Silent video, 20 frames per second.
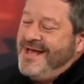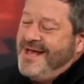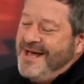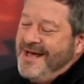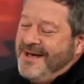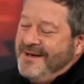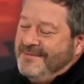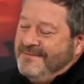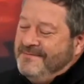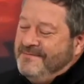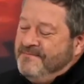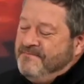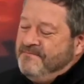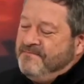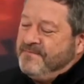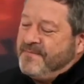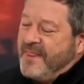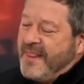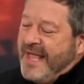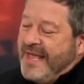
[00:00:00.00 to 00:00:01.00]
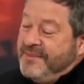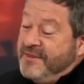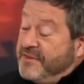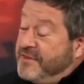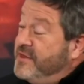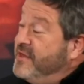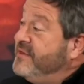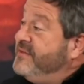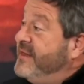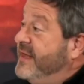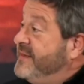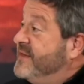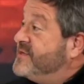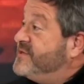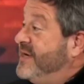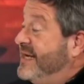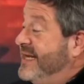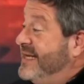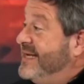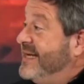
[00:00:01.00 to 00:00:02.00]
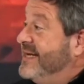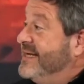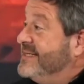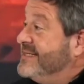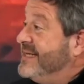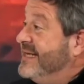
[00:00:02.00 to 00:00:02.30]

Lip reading: And the third thing the training does